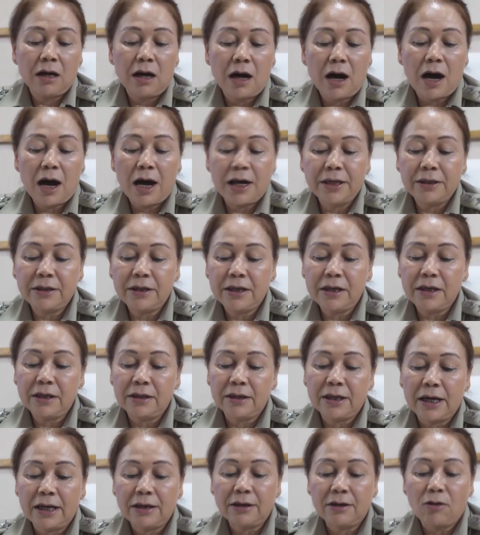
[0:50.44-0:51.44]
I
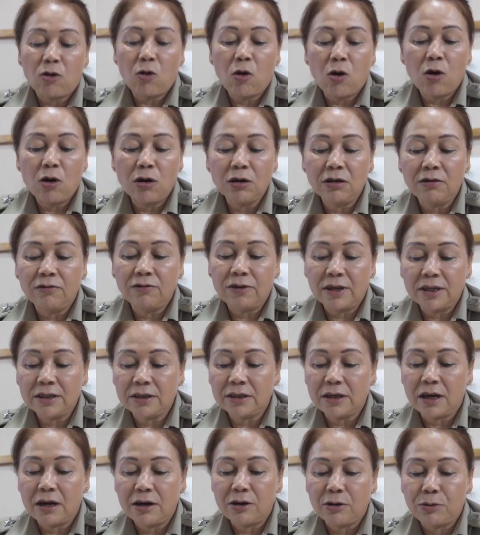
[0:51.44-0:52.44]
think that all of us
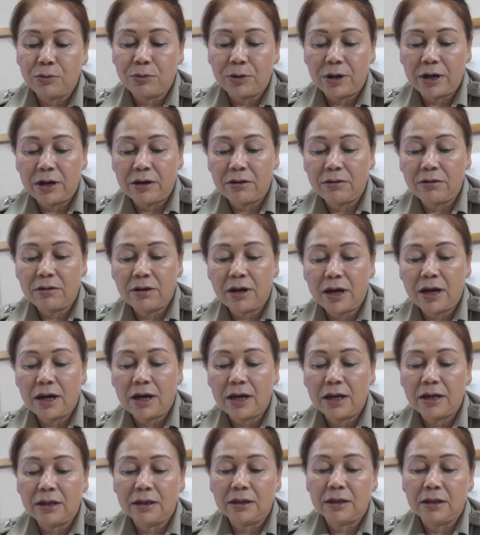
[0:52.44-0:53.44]
are aware,
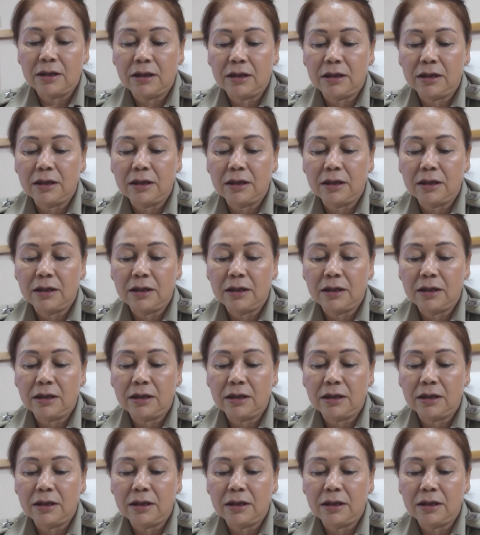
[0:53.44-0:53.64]
and